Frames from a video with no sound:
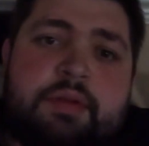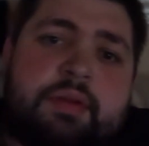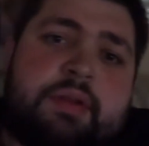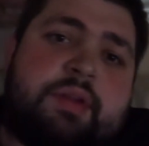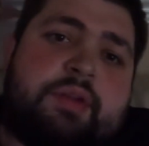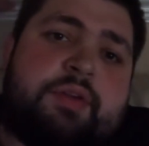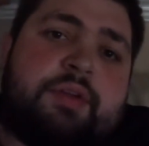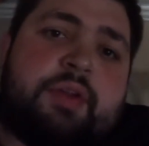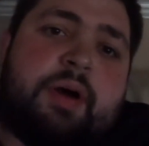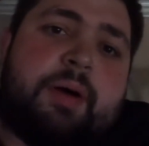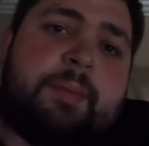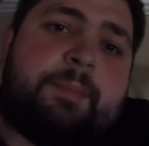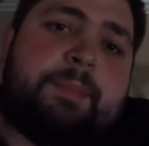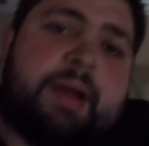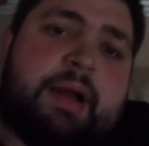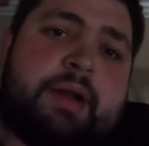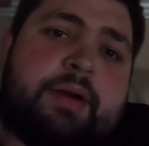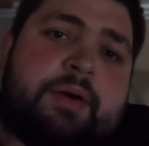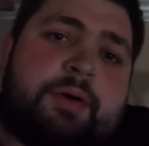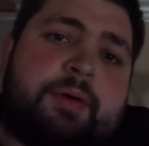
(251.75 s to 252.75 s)
So I'm
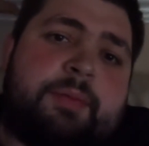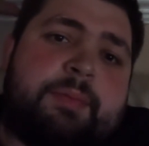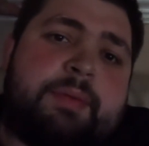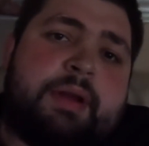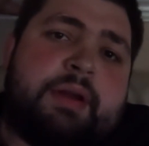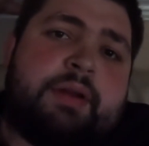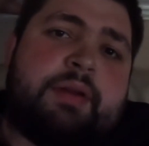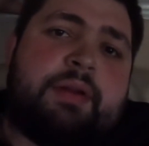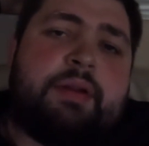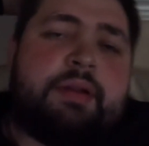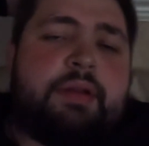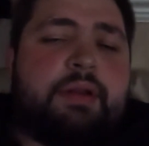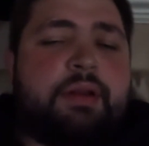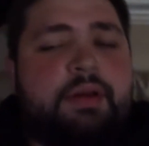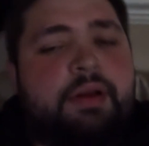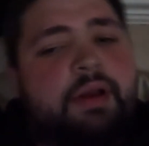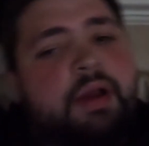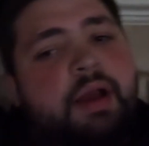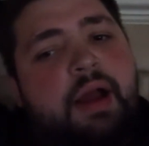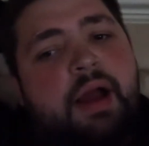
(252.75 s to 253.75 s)
back home now
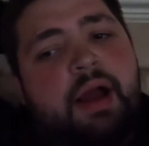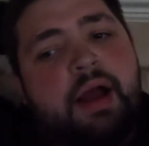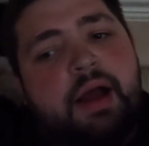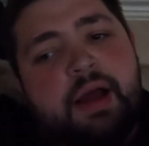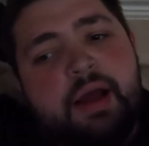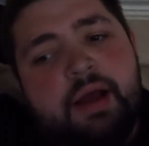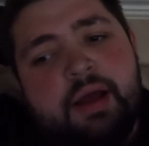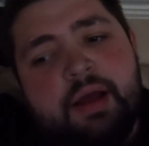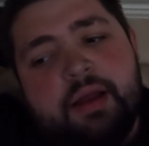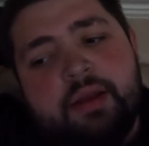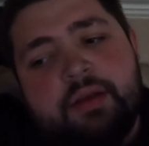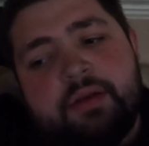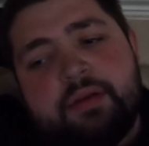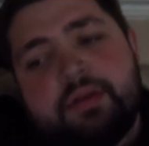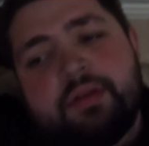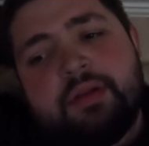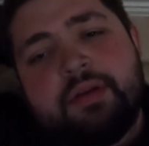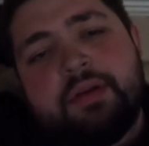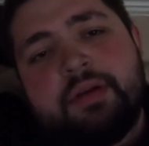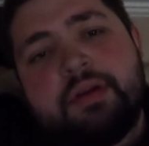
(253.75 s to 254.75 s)
and
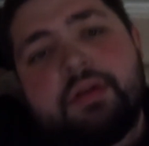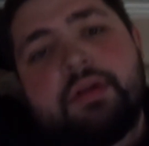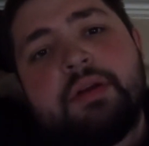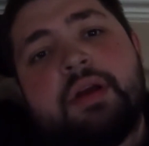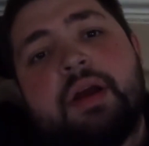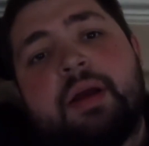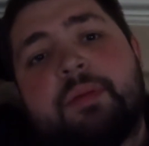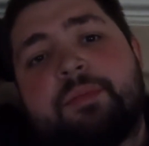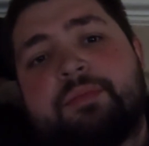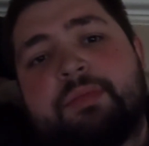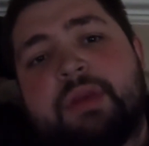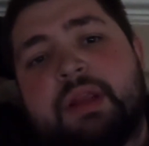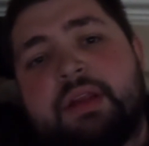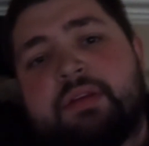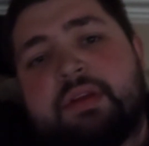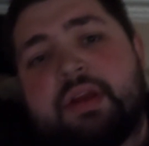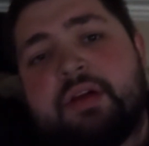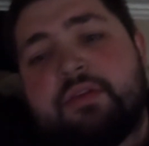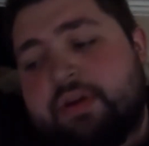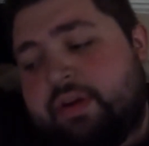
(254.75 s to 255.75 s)
I need to
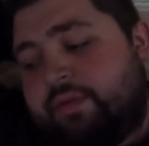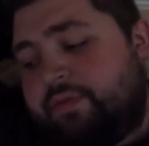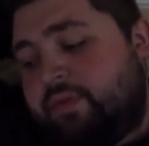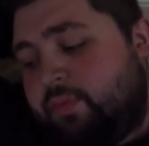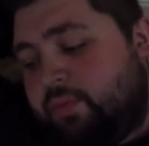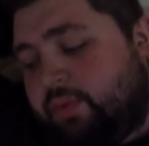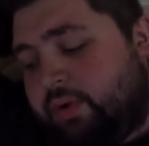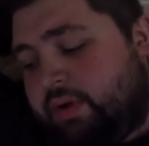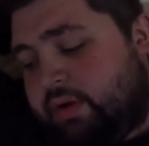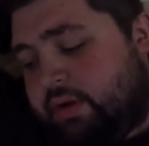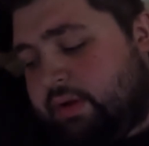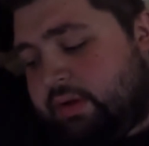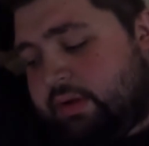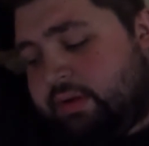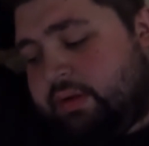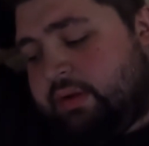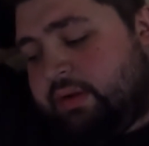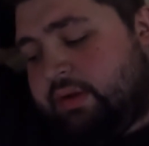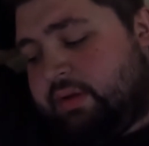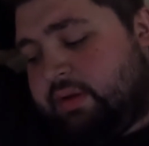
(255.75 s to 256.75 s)
get ready for work.
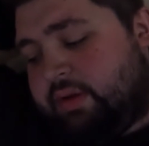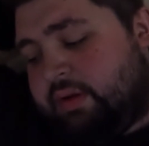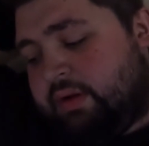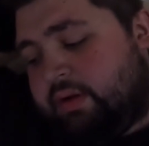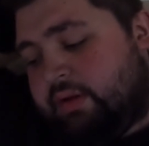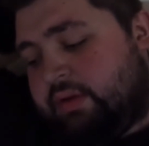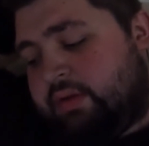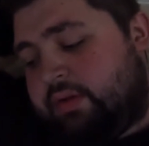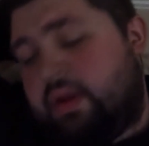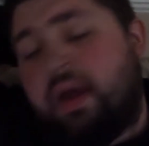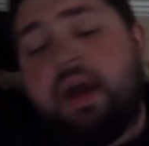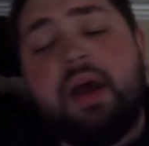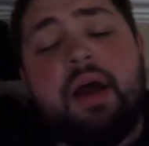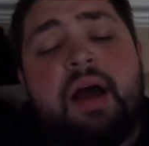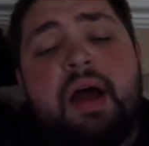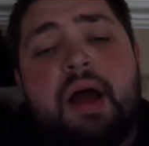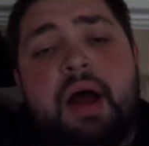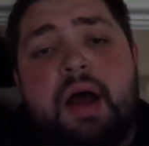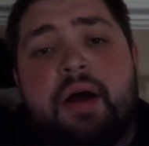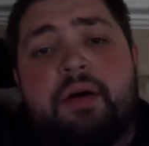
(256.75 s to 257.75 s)
It is
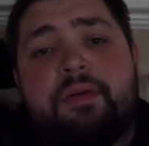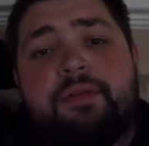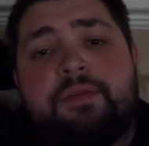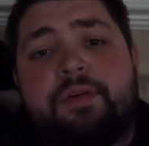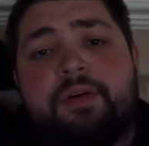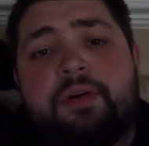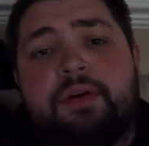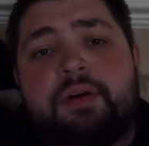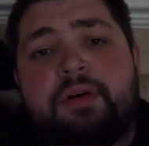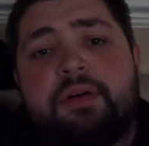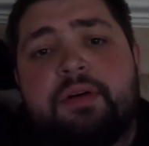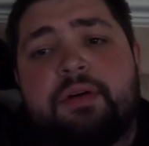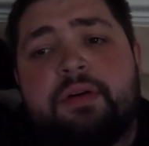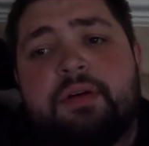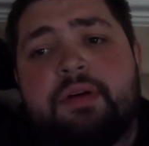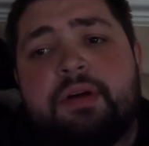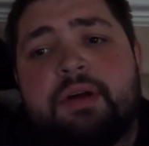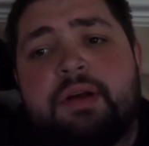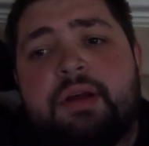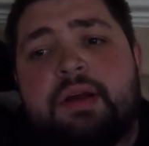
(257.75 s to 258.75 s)
half four
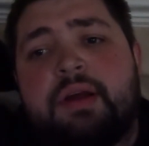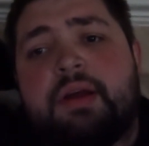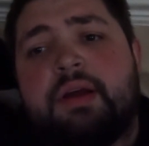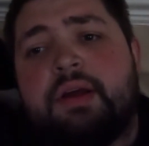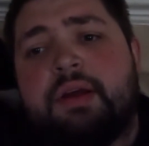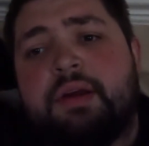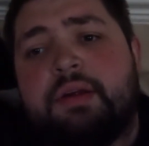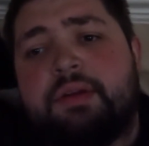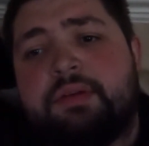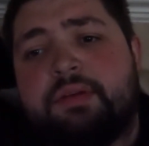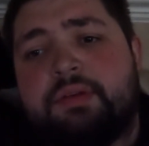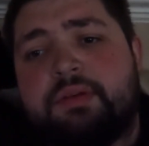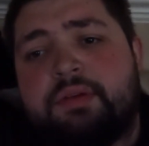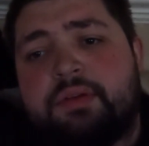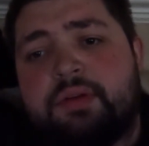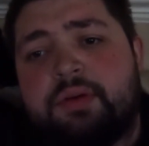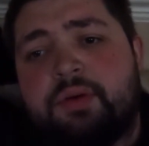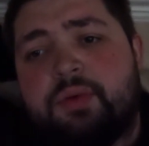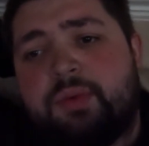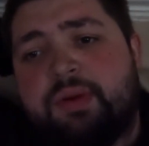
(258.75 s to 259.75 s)
and
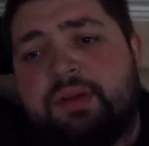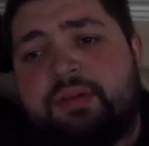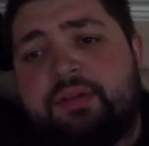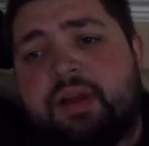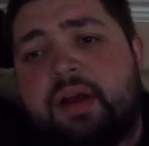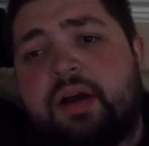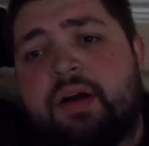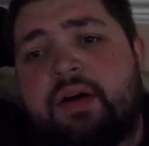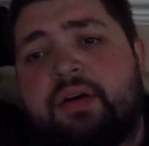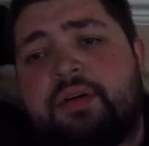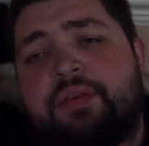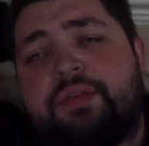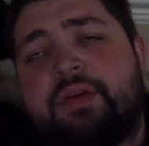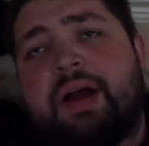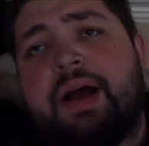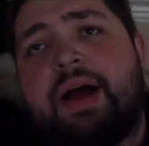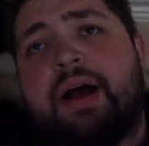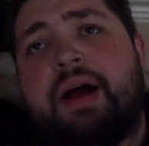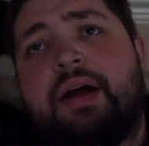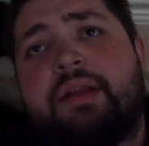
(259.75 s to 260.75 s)
we set off
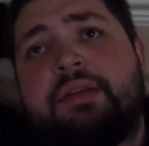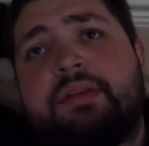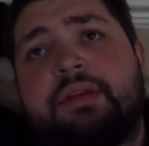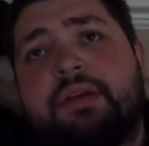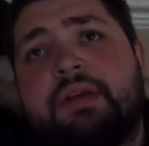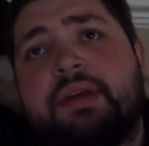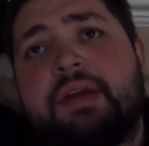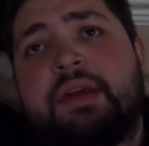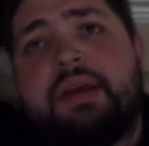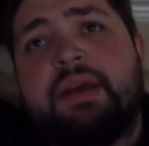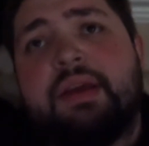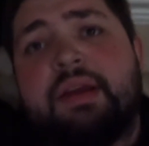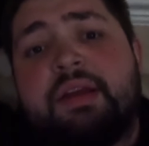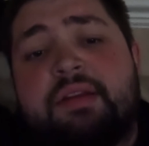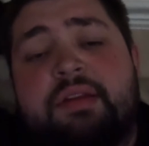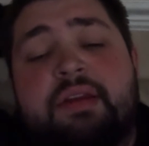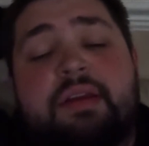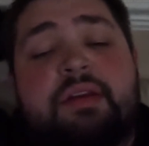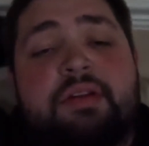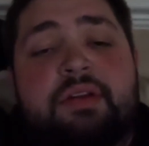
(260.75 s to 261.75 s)
at
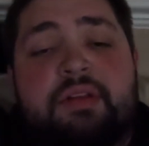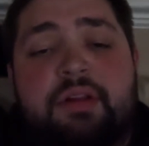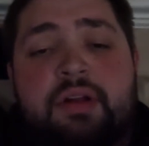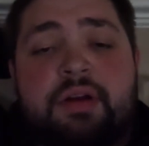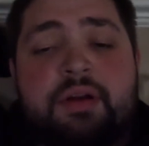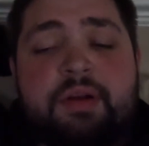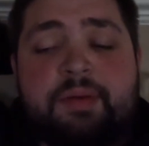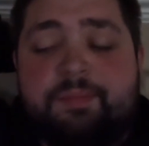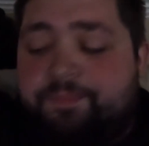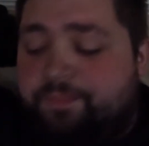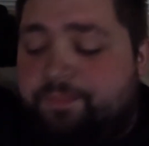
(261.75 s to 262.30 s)
six o'clock.